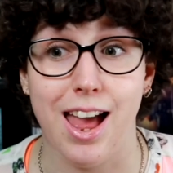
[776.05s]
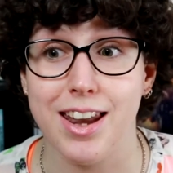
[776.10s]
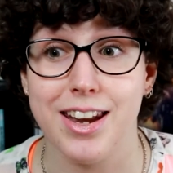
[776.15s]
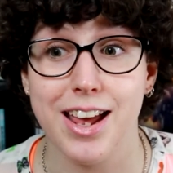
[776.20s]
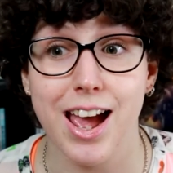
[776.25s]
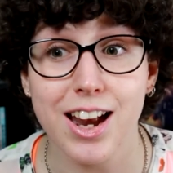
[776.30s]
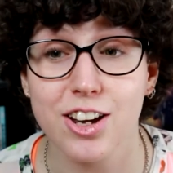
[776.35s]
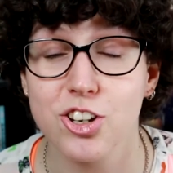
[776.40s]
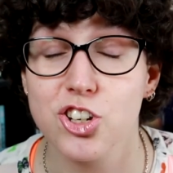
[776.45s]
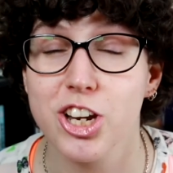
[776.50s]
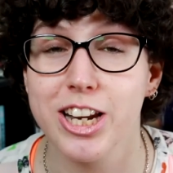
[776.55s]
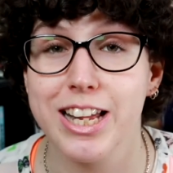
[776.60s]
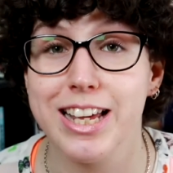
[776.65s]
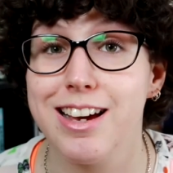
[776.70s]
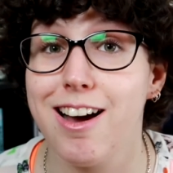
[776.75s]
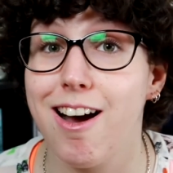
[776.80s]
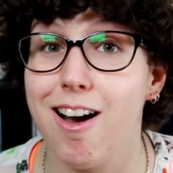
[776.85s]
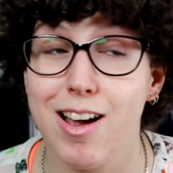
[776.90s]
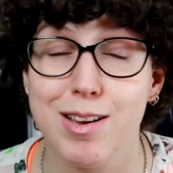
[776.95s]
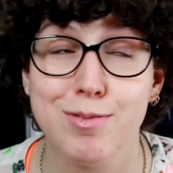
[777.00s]
And
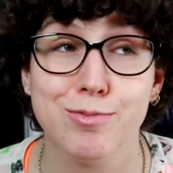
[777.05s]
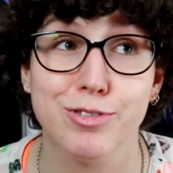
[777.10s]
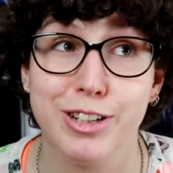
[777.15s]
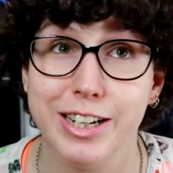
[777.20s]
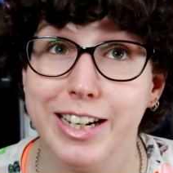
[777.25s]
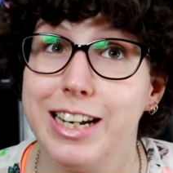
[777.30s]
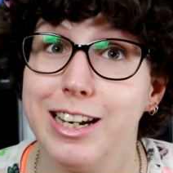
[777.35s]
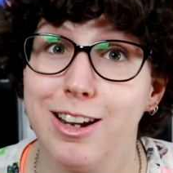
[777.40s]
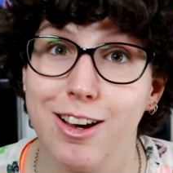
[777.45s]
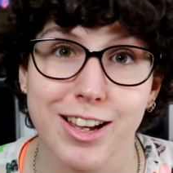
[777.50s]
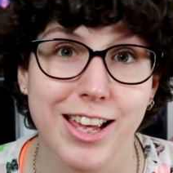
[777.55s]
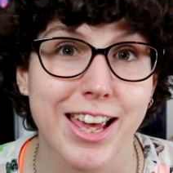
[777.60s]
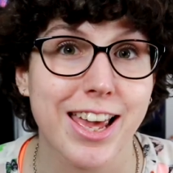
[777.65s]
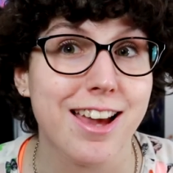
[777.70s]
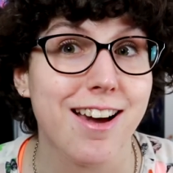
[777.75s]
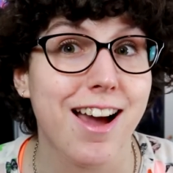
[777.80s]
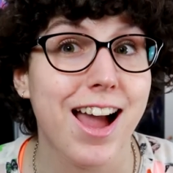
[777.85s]
actually, I'm really lucky.